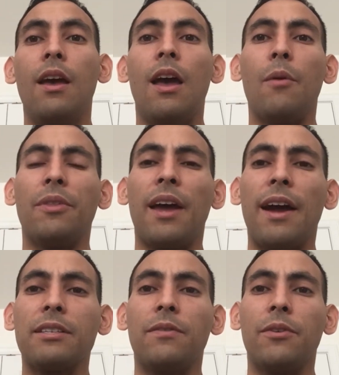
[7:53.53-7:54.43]
and with
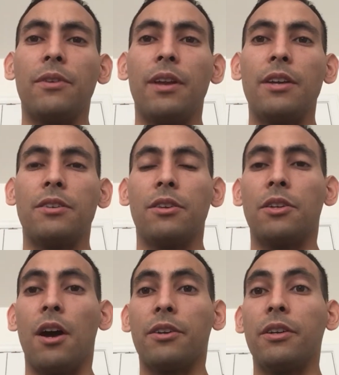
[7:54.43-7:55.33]
active euthanasia, the
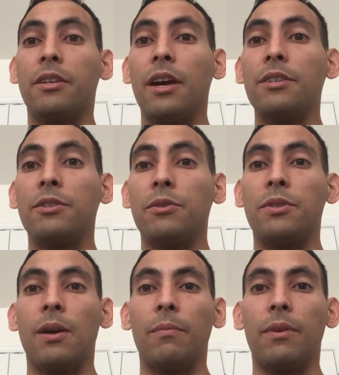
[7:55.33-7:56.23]
doctor does do
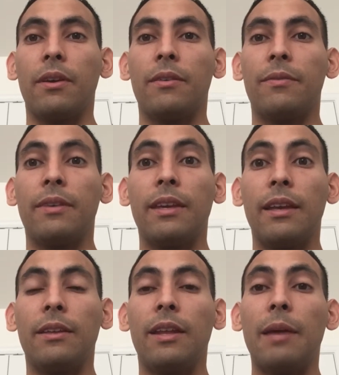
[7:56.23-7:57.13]
something,
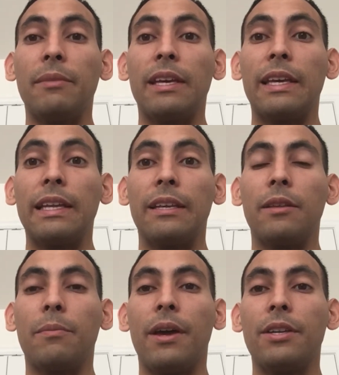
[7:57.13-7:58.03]
namely killing
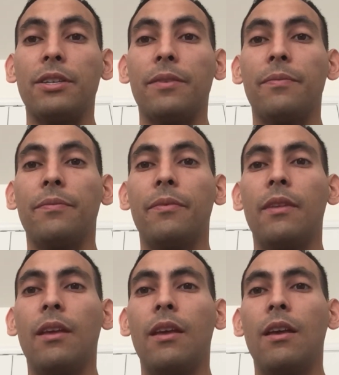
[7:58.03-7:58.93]
the patient.
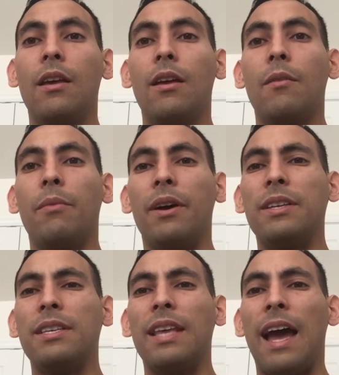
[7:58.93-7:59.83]
But
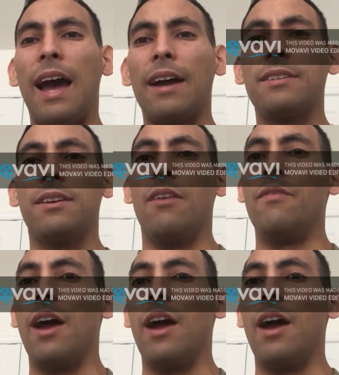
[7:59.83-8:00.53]
isn't the act of